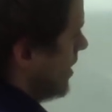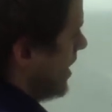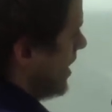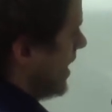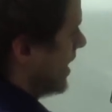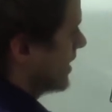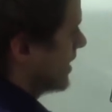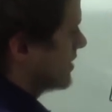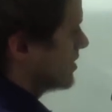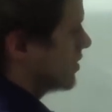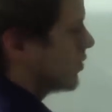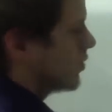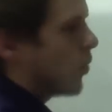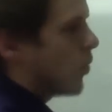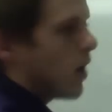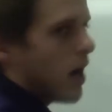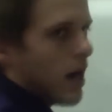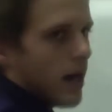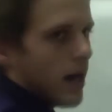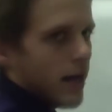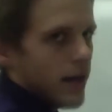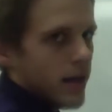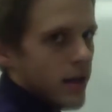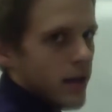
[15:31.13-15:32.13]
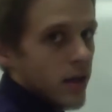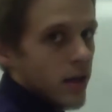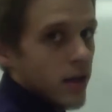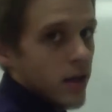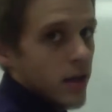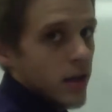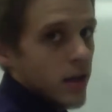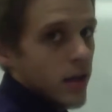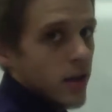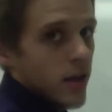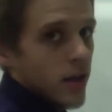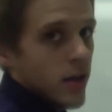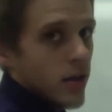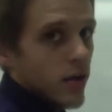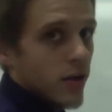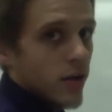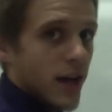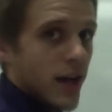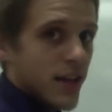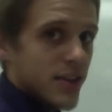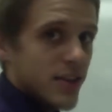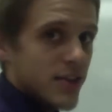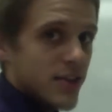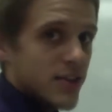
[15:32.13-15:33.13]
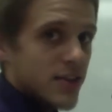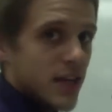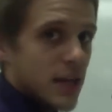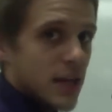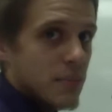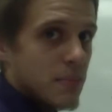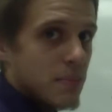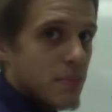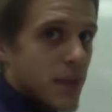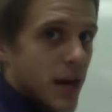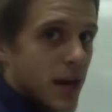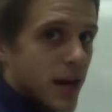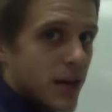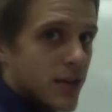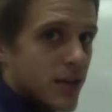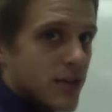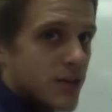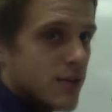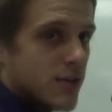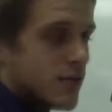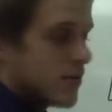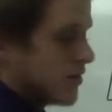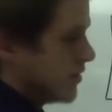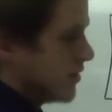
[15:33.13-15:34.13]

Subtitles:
X and y, they're not the same base.